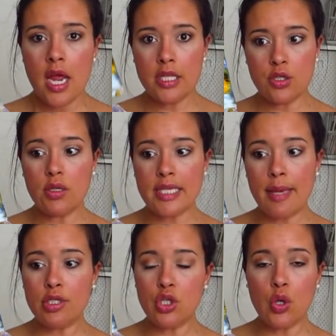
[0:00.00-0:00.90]
And so I was
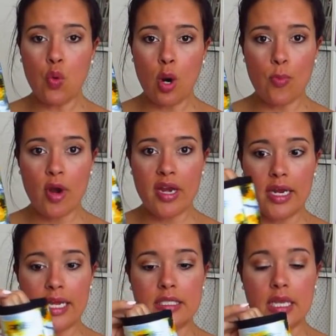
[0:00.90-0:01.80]
able to incorporate
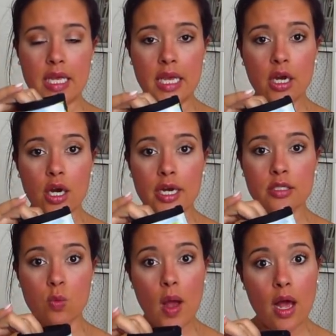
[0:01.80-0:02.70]
it into here
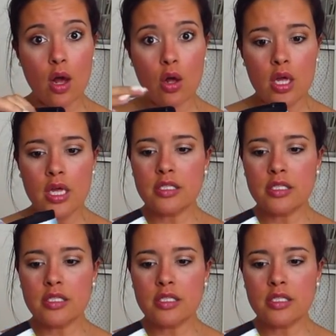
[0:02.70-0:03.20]
as well